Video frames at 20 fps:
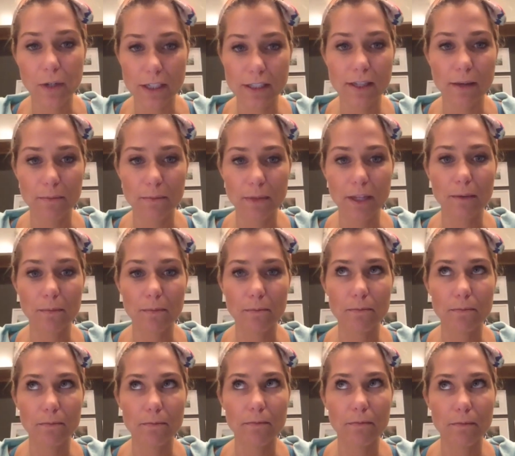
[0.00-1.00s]
something
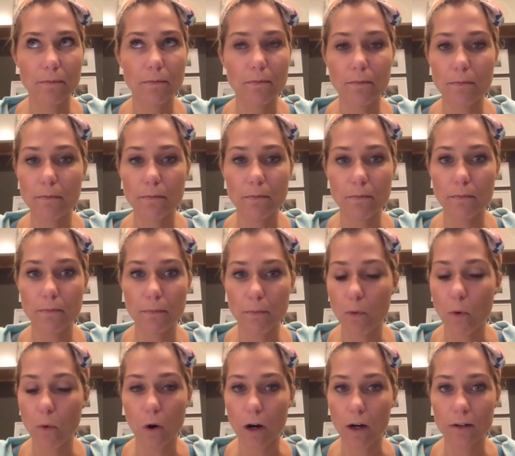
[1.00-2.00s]

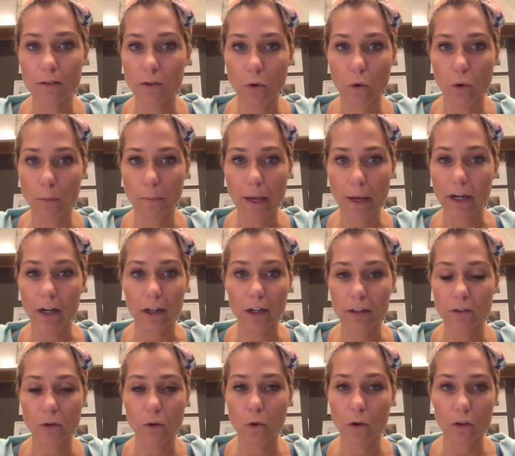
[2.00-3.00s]
more or better
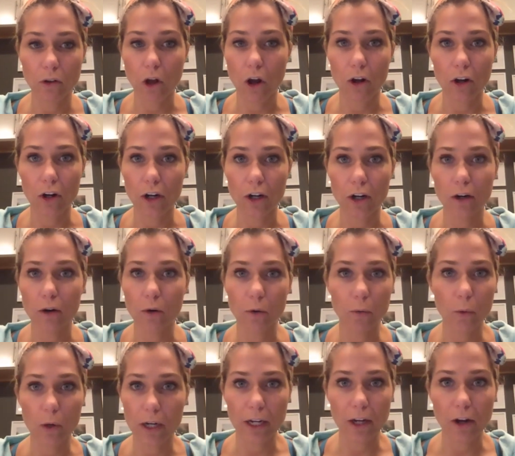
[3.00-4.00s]
or longer or
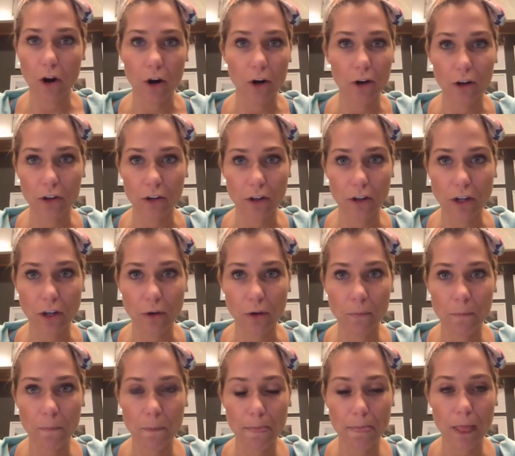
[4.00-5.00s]
working harder than you.
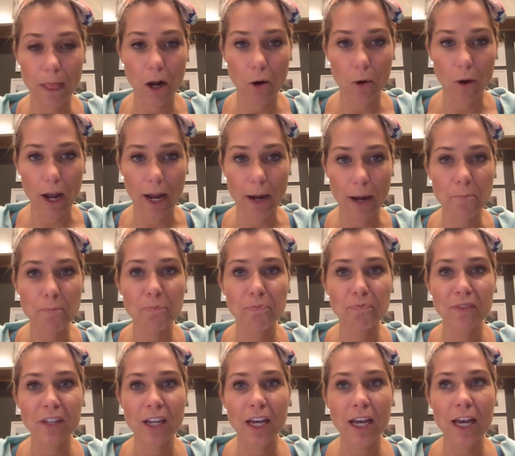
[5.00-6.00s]
Okay.
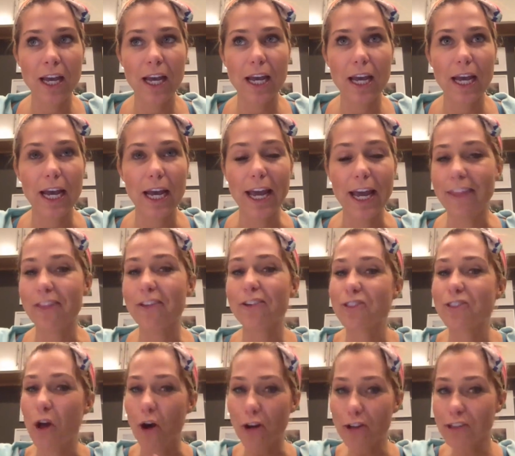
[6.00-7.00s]
And there's
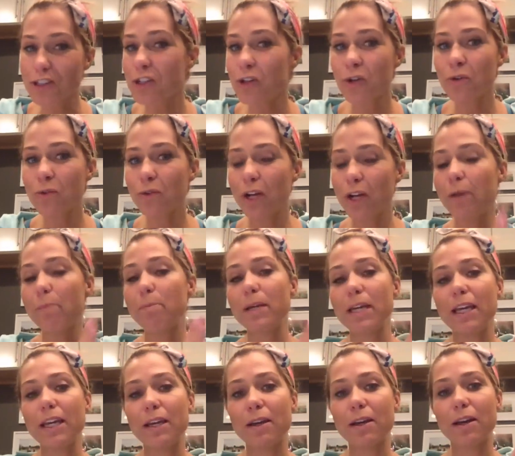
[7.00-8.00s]
also going to
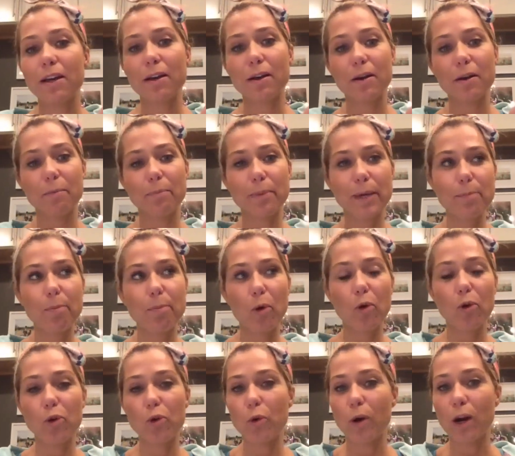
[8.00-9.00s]
be people
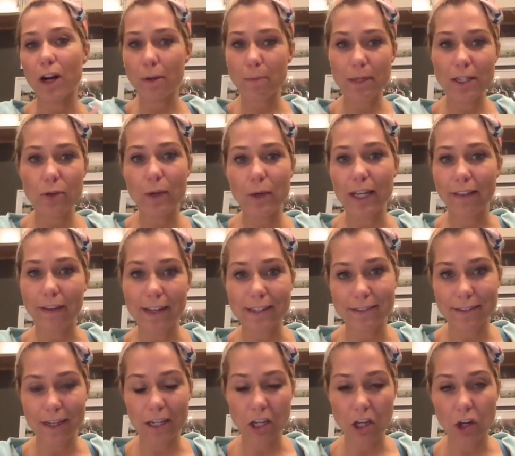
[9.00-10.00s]
who are going to be doing less
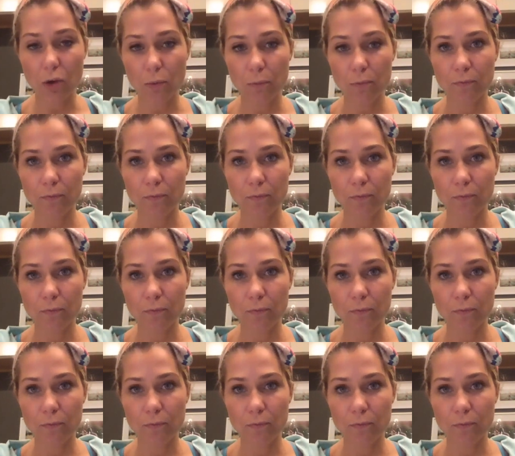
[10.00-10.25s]
than you.